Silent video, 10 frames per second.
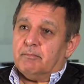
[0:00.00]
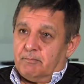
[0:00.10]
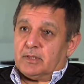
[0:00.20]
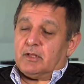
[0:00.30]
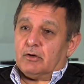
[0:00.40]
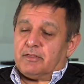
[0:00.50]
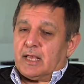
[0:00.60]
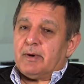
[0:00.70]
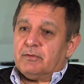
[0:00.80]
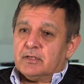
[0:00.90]
But the good
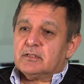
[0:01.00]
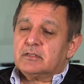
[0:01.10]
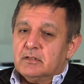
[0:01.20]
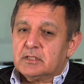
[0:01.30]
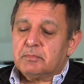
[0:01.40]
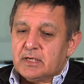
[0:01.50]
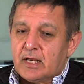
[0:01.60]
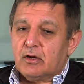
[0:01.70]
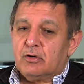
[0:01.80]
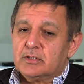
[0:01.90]
thing about this
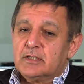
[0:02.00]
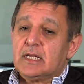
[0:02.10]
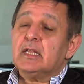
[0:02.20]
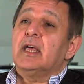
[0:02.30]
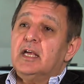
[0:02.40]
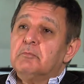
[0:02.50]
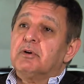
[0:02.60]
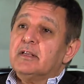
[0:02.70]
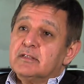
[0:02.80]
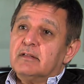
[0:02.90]
particular course is that it
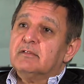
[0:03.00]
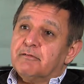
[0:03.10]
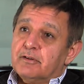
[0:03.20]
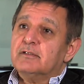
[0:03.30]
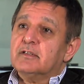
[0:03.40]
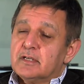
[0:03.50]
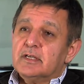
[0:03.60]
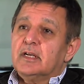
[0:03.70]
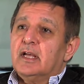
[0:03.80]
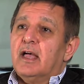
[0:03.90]
brings in different
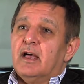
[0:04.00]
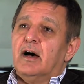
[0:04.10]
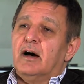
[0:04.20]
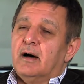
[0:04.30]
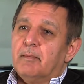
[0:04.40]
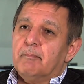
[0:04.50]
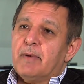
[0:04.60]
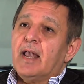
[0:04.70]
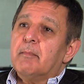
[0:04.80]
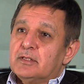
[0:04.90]

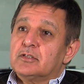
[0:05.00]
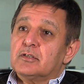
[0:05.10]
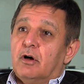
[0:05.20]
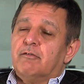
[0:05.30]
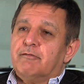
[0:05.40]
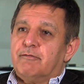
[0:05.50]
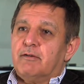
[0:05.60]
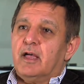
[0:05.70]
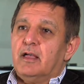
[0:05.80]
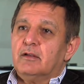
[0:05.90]
elements of
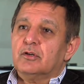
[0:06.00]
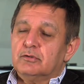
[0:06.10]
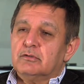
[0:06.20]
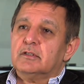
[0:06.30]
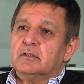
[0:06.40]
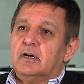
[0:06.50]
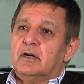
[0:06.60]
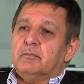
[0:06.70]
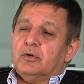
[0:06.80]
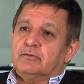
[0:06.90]
a good
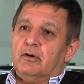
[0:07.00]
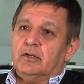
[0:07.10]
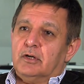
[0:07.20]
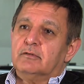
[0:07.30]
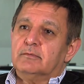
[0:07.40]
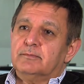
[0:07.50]
portfolio.